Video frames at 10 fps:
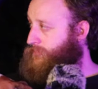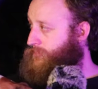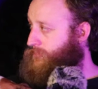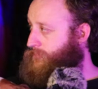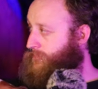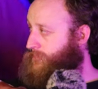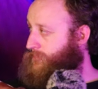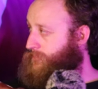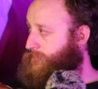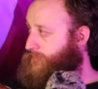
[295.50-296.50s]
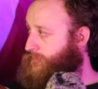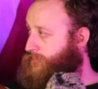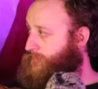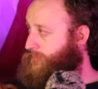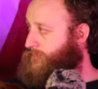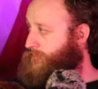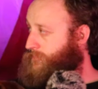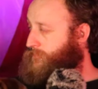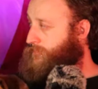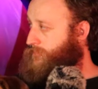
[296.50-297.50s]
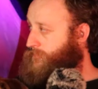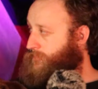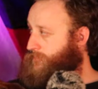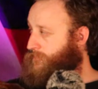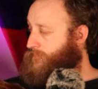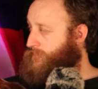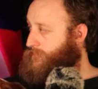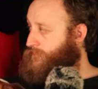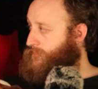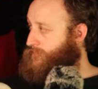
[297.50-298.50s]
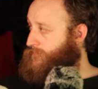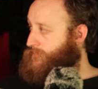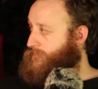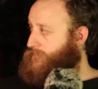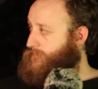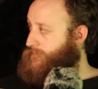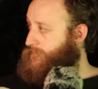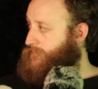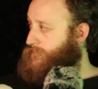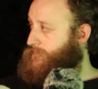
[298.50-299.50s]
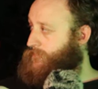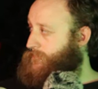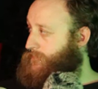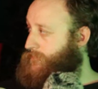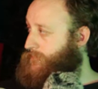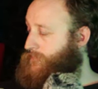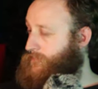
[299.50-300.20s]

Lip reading: This person isn't speaking.